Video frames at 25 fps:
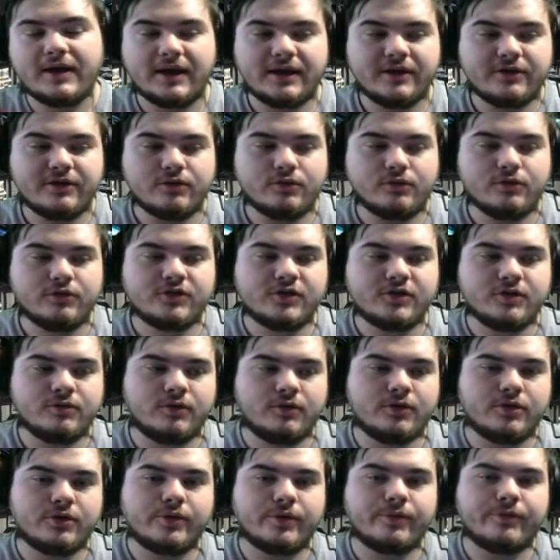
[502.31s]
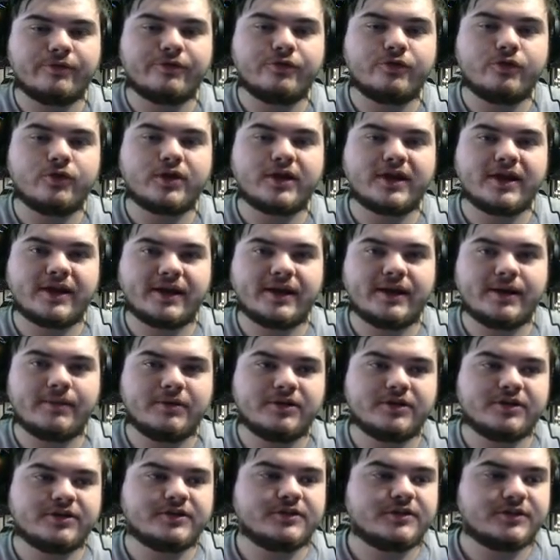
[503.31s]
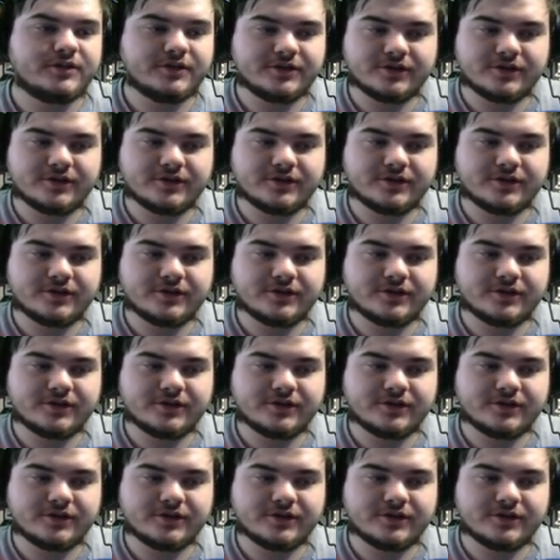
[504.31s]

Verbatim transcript: and you also want them for CAM missions.